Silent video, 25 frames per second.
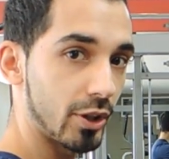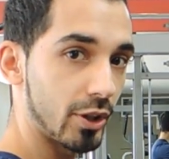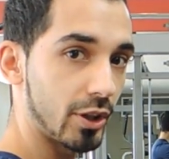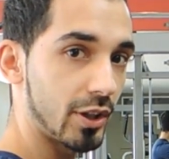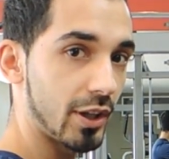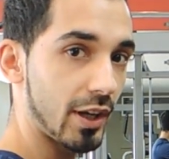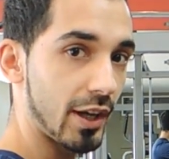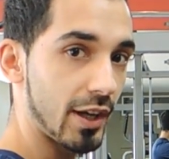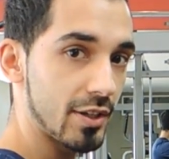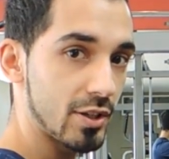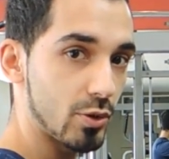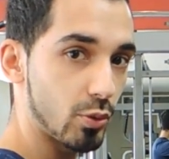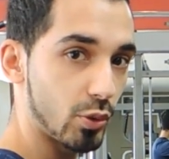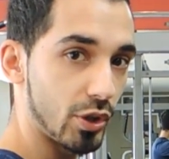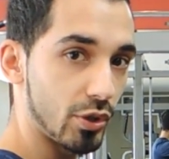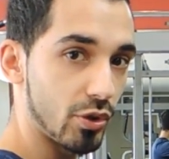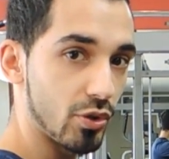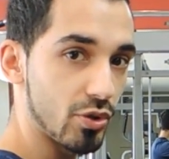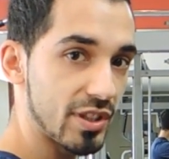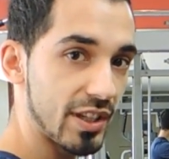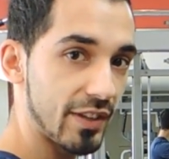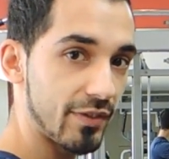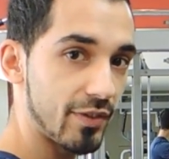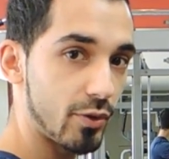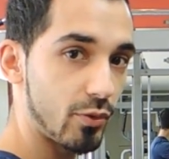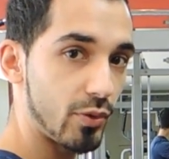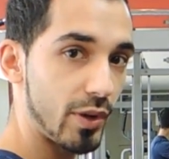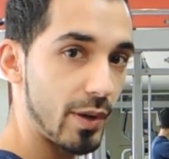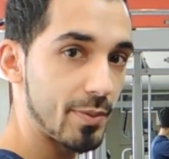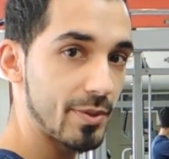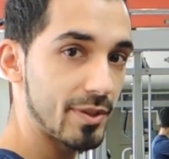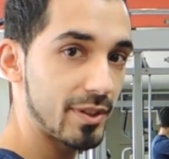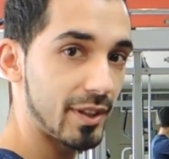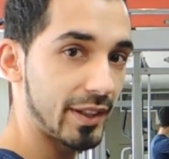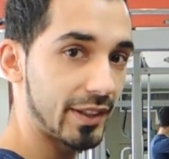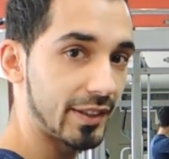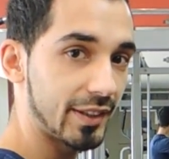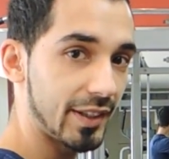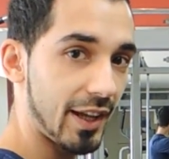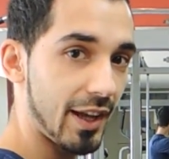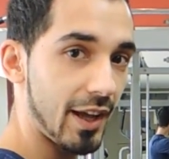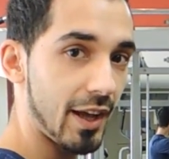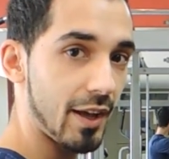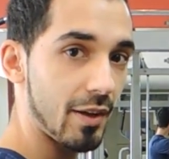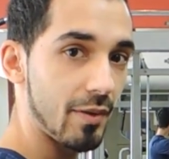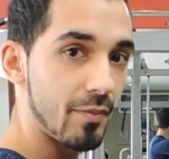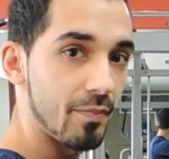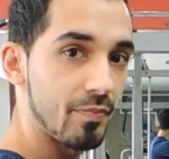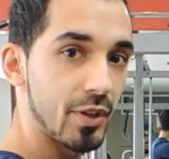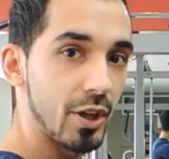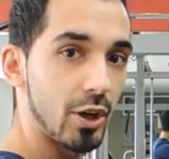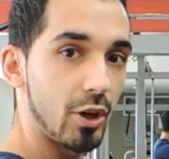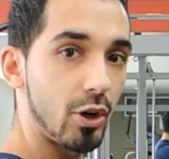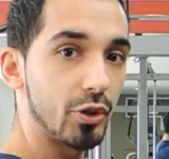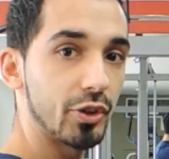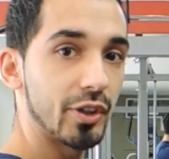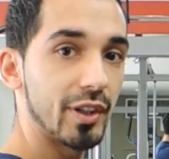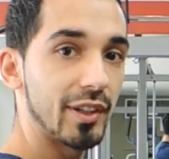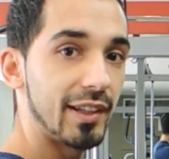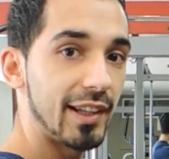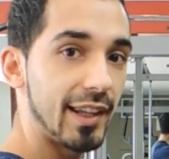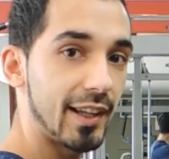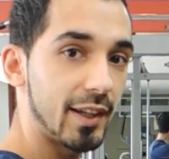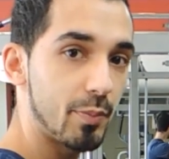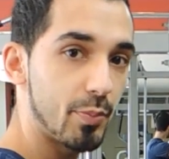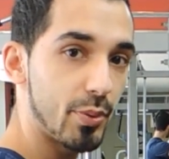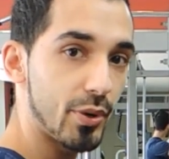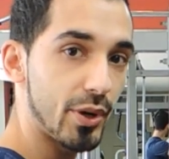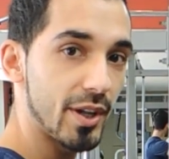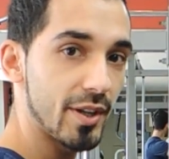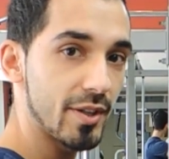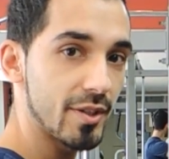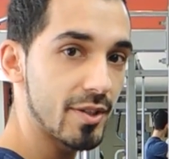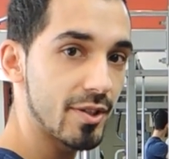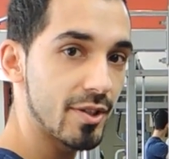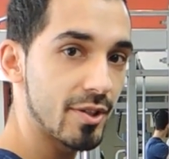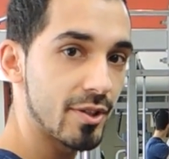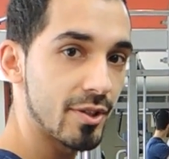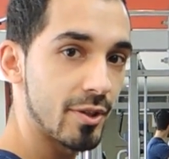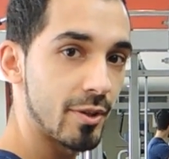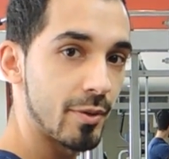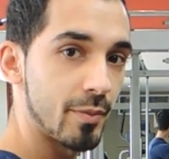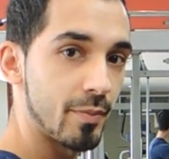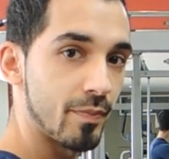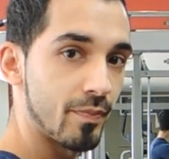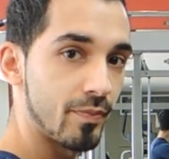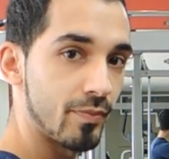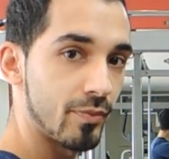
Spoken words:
Okay, so we're going to do 7 reps like that on the leg press.